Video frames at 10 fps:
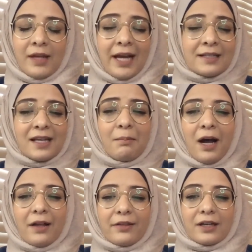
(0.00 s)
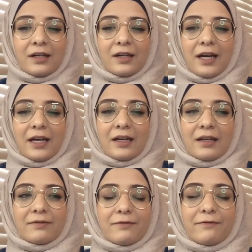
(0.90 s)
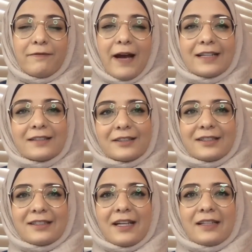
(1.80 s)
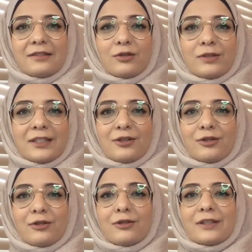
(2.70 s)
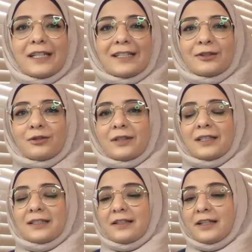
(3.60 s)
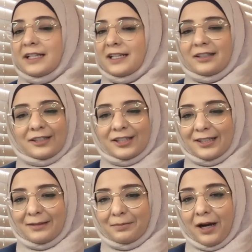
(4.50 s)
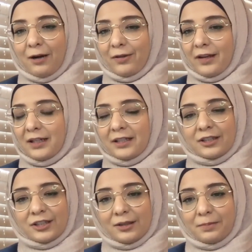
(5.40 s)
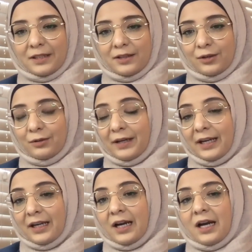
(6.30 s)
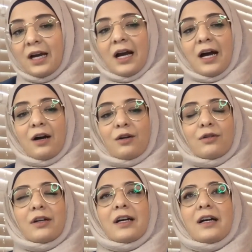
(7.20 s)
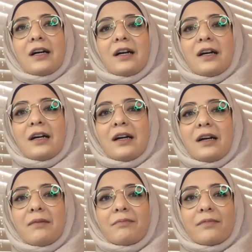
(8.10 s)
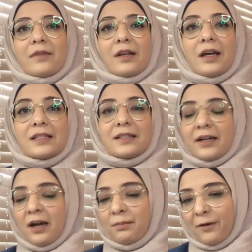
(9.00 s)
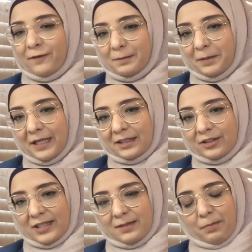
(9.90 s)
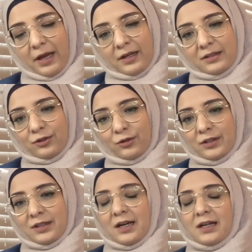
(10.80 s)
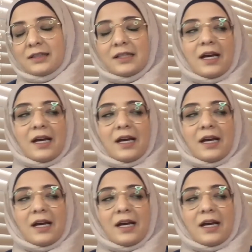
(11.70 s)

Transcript: and some other like factors that donors should look into is the leadership, how the leadership is doing, how is the nonprofit being transparent or not,